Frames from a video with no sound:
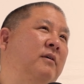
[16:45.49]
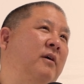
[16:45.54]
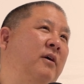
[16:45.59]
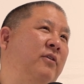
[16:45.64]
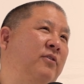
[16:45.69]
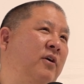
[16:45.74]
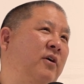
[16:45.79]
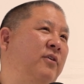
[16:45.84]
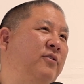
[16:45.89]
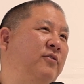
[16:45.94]

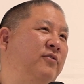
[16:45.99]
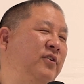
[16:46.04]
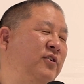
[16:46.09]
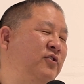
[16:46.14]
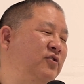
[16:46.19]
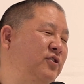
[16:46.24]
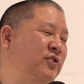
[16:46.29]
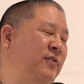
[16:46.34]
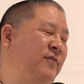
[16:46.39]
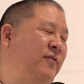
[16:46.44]
Other
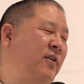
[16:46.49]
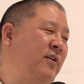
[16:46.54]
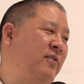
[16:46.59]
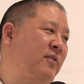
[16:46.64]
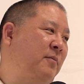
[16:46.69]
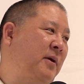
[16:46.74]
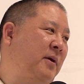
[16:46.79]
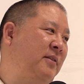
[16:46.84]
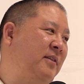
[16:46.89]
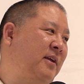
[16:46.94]
teachers have
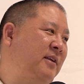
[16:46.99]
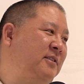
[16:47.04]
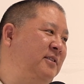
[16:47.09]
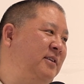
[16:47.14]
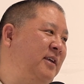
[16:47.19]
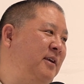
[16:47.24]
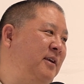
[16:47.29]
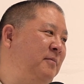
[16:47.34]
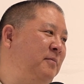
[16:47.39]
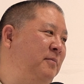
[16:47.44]
talked about that
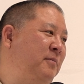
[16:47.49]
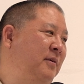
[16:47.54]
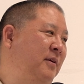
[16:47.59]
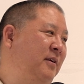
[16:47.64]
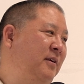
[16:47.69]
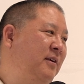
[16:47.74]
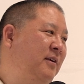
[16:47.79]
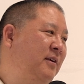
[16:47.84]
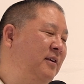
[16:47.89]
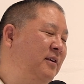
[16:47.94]
same,
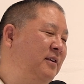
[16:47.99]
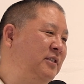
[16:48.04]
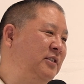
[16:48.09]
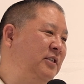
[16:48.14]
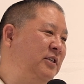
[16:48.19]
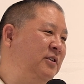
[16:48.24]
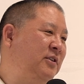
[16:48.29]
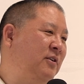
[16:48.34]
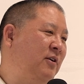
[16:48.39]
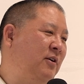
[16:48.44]

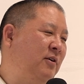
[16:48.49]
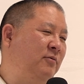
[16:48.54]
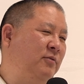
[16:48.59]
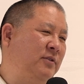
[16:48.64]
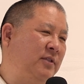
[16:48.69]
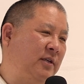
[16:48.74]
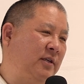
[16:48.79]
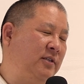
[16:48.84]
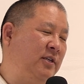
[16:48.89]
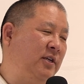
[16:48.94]

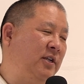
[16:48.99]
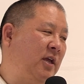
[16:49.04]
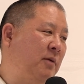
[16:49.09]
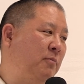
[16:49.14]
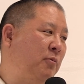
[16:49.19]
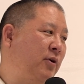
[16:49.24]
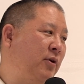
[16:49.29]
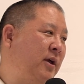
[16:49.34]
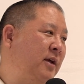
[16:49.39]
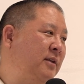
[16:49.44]
with like Didier
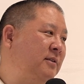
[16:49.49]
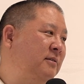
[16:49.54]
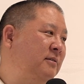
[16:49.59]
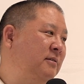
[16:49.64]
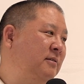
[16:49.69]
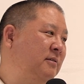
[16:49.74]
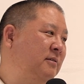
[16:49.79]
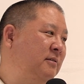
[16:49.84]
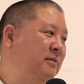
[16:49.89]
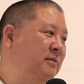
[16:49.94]
Boyette
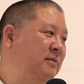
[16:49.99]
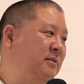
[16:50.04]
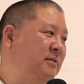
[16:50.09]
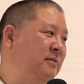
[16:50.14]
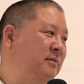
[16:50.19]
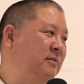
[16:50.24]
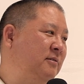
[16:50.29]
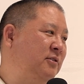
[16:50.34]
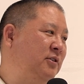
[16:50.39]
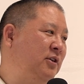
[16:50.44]

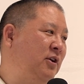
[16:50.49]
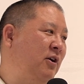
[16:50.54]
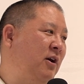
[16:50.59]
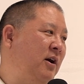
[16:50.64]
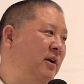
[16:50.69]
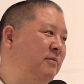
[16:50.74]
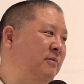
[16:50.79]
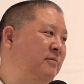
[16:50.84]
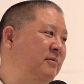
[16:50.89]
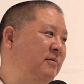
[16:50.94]

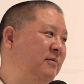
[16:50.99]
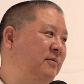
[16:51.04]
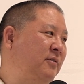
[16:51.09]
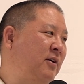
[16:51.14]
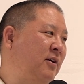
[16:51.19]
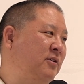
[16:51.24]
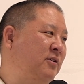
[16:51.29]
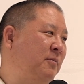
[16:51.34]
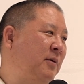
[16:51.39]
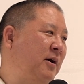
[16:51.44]
Shihan
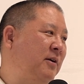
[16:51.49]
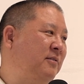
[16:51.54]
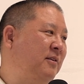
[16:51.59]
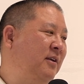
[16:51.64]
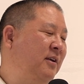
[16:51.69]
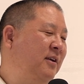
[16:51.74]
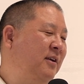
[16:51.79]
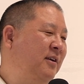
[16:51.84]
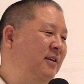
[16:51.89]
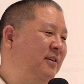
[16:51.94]
talked about,
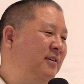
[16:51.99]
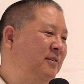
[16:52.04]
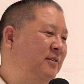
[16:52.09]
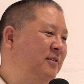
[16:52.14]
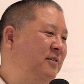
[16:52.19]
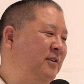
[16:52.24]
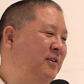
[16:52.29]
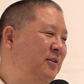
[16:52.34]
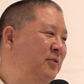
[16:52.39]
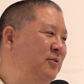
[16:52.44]

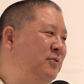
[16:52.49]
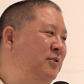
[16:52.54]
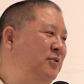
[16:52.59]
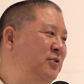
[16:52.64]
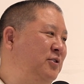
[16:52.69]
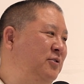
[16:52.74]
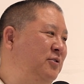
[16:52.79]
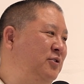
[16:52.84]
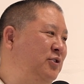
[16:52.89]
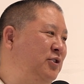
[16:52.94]

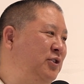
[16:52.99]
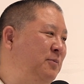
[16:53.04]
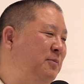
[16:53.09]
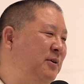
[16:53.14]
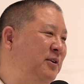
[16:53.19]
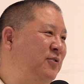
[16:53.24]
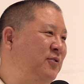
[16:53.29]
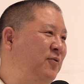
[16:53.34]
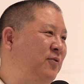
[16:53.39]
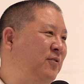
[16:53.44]

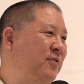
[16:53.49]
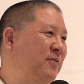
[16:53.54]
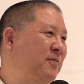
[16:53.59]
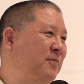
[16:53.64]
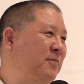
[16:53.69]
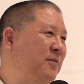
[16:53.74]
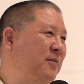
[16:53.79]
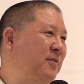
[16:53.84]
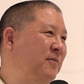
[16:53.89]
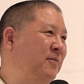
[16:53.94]
Chiba's
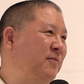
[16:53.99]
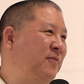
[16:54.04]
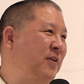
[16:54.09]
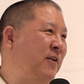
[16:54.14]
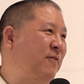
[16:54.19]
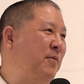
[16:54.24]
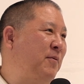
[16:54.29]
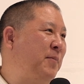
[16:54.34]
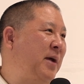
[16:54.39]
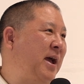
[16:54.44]

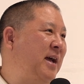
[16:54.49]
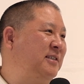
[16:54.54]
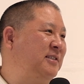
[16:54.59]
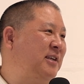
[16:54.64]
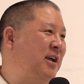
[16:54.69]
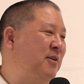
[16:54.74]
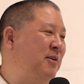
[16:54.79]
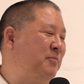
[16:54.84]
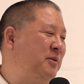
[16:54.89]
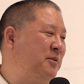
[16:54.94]
favorite
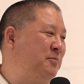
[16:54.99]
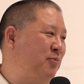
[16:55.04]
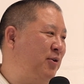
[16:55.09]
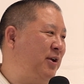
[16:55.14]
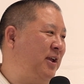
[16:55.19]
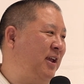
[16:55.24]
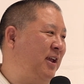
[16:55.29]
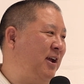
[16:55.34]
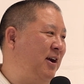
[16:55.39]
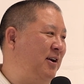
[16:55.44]
pastime is
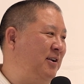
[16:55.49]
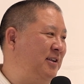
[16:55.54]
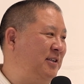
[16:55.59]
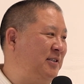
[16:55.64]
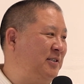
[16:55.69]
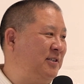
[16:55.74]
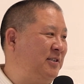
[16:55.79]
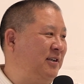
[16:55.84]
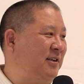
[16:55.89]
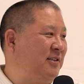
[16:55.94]
breaking out
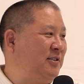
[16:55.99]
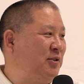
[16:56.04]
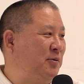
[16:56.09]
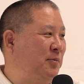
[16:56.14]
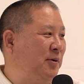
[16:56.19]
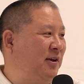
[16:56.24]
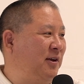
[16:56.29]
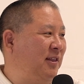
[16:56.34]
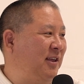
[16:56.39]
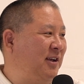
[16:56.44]
his
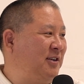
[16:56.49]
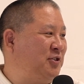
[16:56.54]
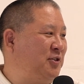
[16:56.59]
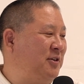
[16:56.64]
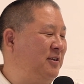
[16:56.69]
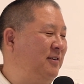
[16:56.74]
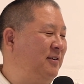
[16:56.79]
Suba collection.